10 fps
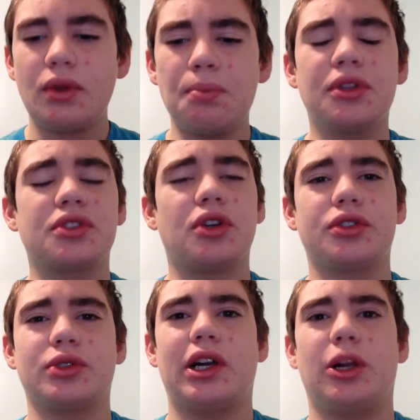But this
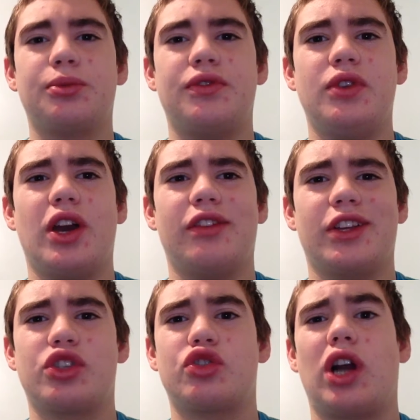also helps if you have
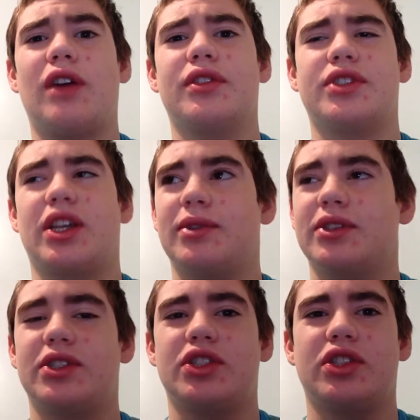like Strava
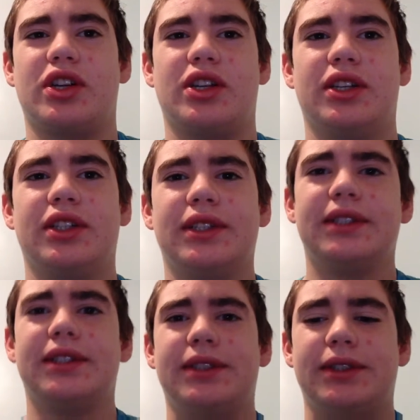segments that you're gonna.
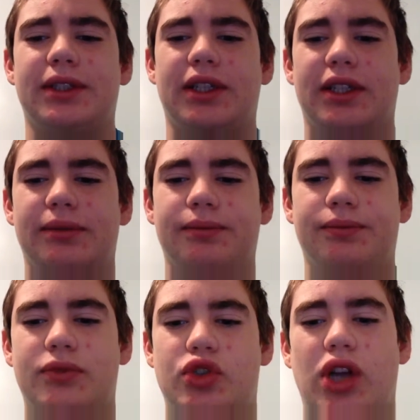
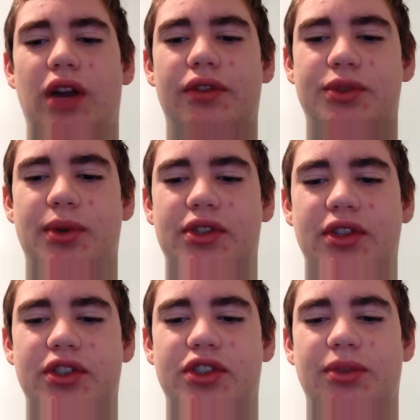Strava is
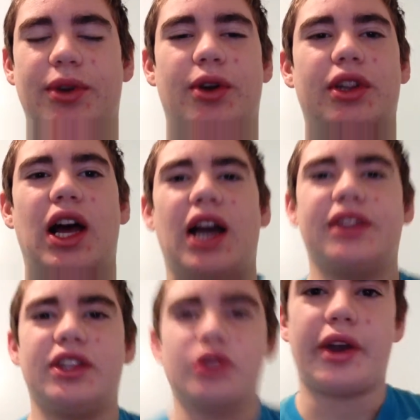basically just something online that you